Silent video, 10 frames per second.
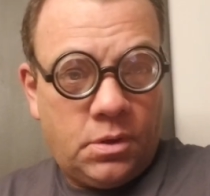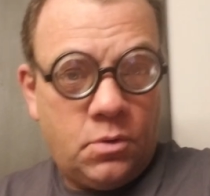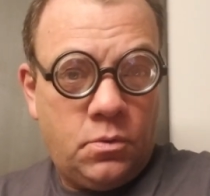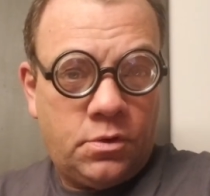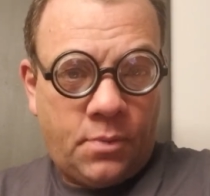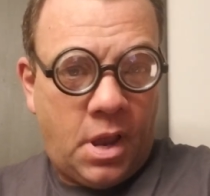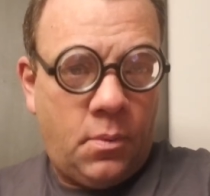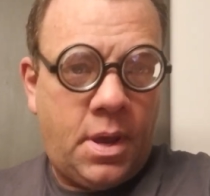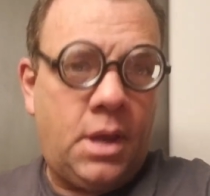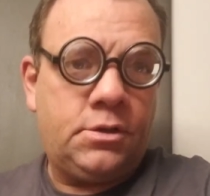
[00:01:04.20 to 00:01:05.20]
you the right
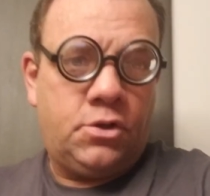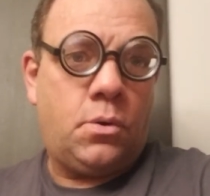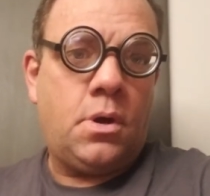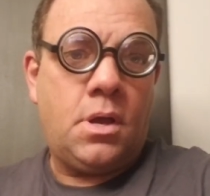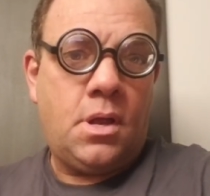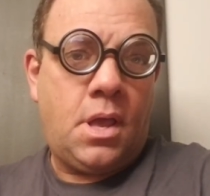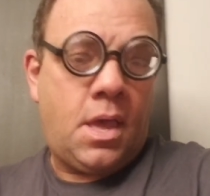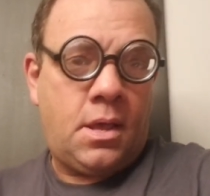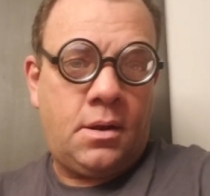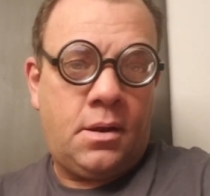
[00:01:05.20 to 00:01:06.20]
way to do it,
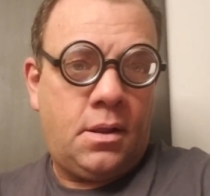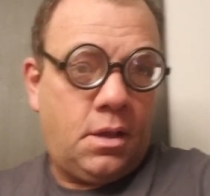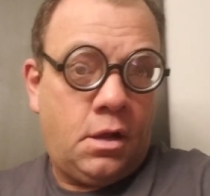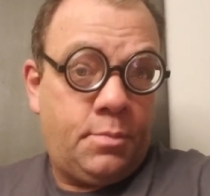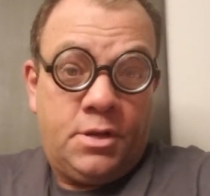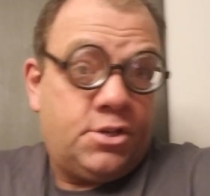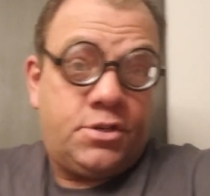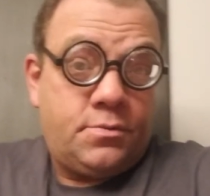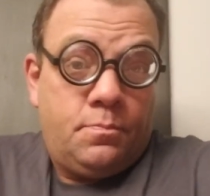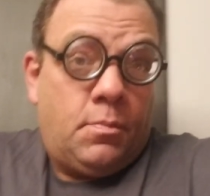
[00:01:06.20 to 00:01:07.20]
and it'll be
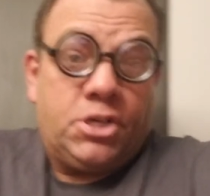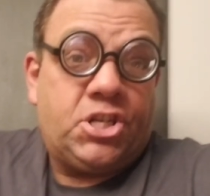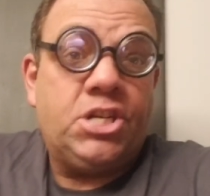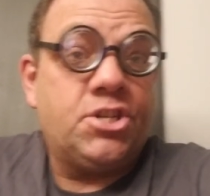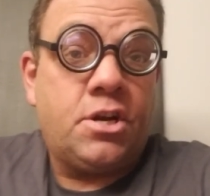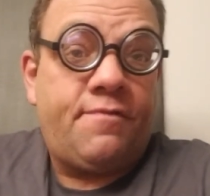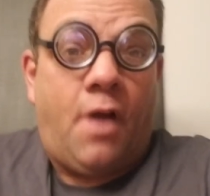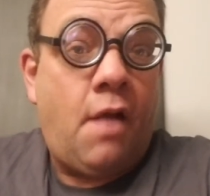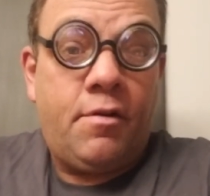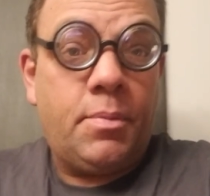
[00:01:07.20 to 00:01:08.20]
just much easier for
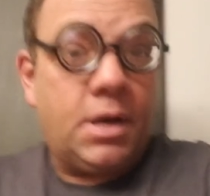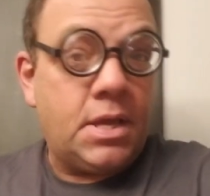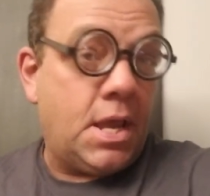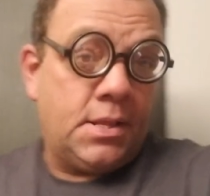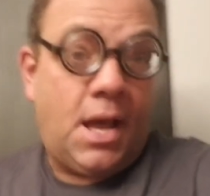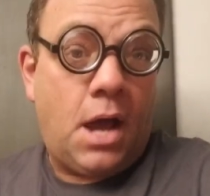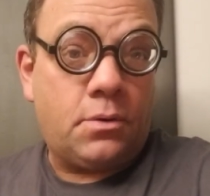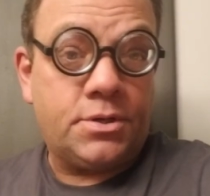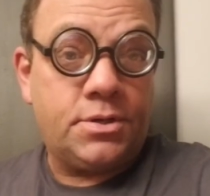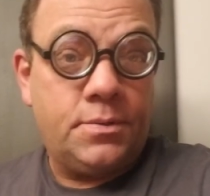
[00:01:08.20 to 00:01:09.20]
everybody in the
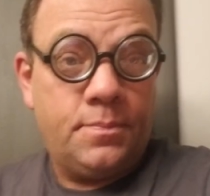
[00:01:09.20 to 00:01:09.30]
house.